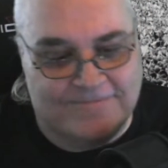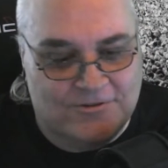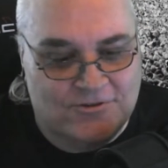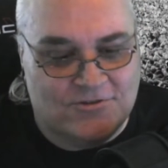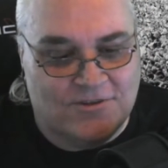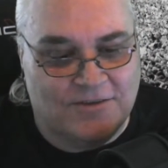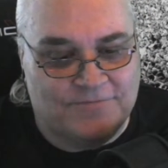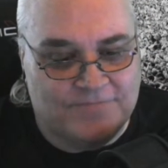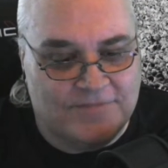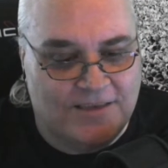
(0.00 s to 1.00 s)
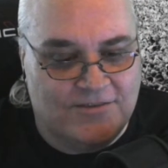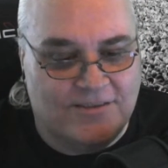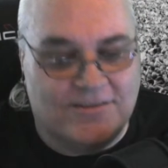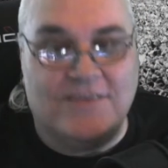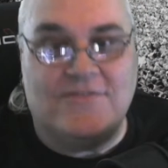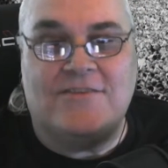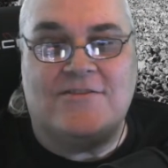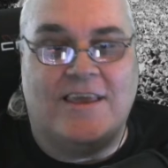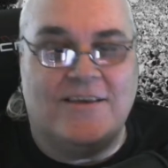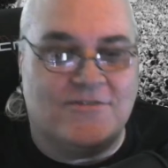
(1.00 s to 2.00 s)
Good stuff. Tasty, tasty,
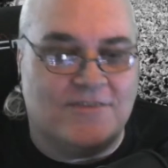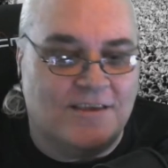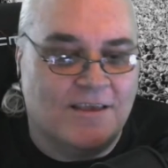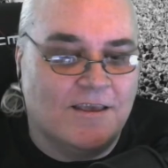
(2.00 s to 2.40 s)
tasty.